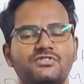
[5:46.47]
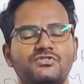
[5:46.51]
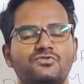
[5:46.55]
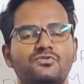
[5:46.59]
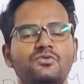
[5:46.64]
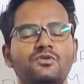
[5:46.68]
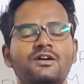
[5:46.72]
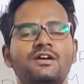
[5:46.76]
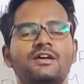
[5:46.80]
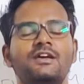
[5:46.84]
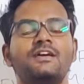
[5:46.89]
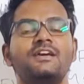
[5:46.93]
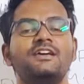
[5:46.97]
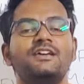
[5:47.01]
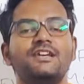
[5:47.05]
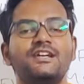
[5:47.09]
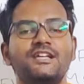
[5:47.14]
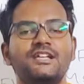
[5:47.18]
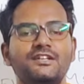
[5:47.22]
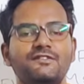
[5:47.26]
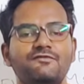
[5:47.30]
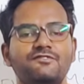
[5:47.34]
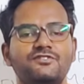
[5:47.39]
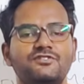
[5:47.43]
So
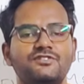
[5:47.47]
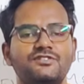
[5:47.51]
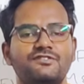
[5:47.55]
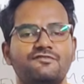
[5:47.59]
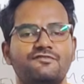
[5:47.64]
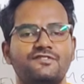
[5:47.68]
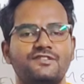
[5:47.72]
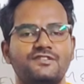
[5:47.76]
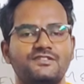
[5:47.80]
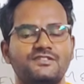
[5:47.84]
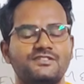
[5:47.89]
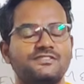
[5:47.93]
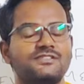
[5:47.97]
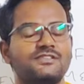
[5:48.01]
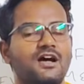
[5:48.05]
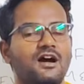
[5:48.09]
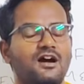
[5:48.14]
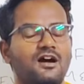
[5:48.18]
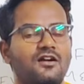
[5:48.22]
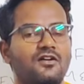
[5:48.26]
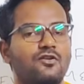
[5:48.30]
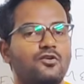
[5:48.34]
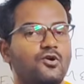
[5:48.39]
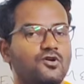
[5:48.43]
individual differences
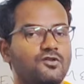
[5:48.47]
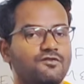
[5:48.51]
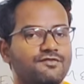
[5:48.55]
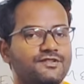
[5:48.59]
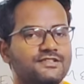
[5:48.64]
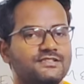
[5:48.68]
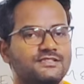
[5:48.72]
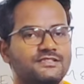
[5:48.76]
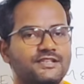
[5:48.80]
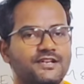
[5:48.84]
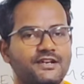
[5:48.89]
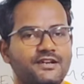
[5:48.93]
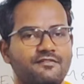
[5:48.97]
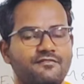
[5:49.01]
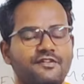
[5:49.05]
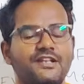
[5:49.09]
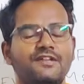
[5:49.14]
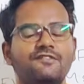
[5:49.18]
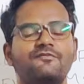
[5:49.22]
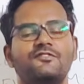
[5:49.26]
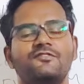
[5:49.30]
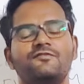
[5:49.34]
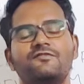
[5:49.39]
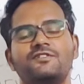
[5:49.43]
are always there
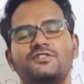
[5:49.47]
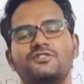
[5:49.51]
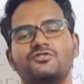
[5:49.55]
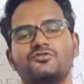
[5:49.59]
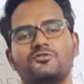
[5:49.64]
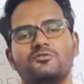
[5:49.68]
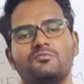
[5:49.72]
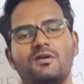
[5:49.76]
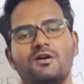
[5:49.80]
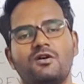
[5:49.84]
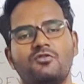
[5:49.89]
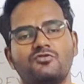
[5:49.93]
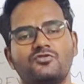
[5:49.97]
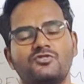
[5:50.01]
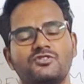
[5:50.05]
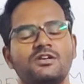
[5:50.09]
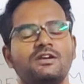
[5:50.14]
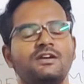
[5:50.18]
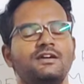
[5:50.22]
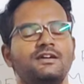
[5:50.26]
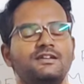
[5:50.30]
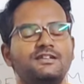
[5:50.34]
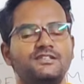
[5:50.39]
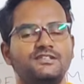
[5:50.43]
whenever we talk about
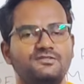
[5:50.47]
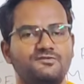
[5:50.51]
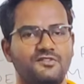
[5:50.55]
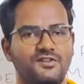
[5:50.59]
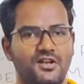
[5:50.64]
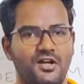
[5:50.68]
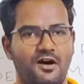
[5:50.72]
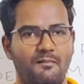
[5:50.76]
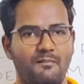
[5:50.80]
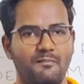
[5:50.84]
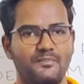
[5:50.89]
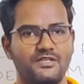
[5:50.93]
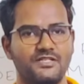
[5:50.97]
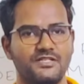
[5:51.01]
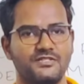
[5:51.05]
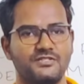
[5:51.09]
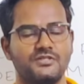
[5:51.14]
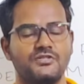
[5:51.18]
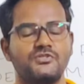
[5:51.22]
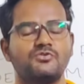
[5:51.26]
development.